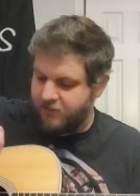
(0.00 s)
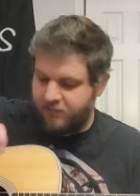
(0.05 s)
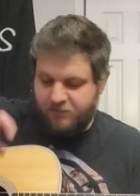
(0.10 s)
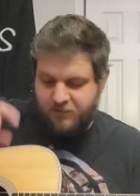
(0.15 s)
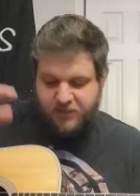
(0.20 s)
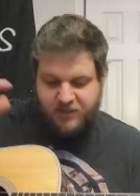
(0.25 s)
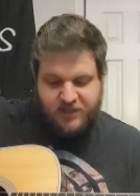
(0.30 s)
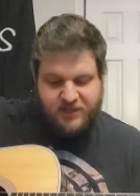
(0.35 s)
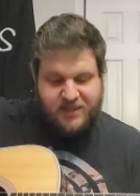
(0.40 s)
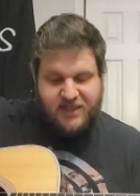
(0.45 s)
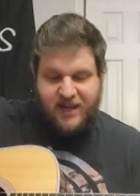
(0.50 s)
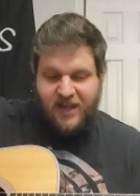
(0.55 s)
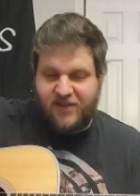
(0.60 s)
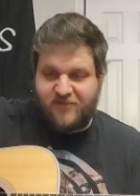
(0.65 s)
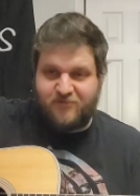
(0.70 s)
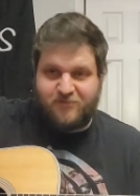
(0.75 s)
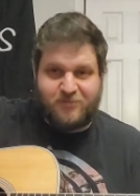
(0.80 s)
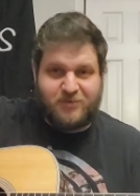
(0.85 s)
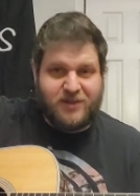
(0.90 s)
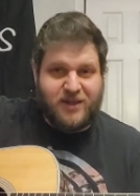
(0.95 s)
Really, that I've
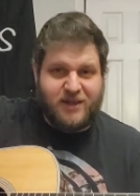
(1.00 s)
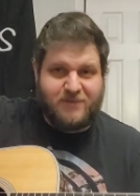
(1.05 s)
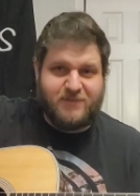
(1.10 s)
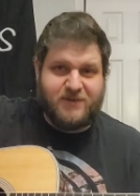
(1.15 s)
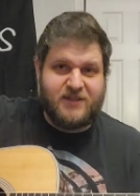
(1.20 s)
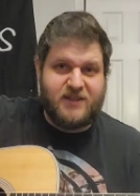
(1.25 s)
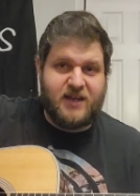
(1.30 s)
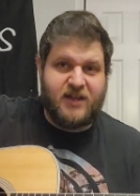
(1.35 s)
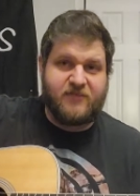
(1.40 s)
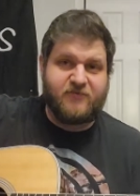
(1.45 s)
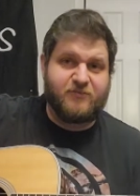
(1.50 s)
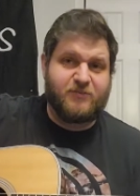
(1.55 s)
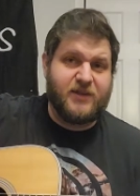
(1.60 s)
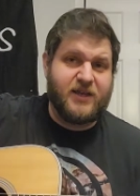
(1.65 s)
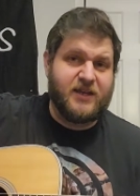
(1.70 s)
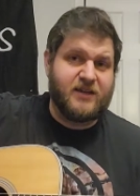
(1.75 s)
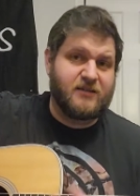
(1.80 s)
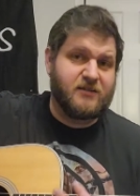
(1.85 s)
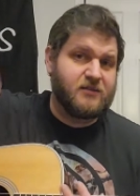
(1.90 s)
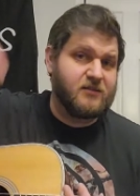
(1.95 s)
I mean that I've
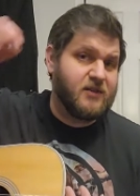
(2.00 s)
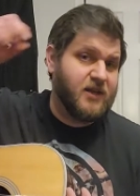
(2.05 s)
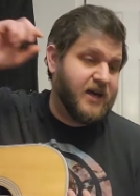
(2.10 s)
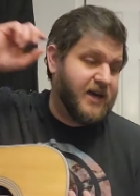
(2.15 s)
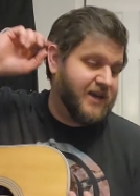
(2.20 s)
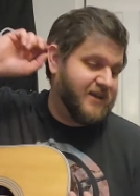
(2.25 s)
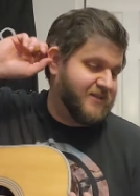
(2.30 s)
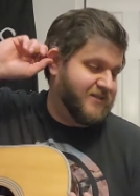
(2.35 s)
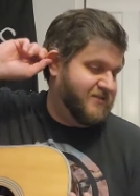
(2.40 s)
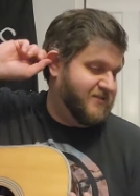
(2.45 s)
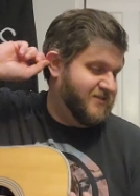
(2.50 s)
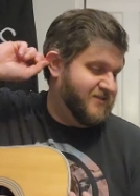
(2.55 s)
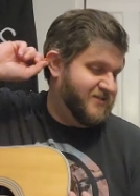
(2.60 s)
played a lot.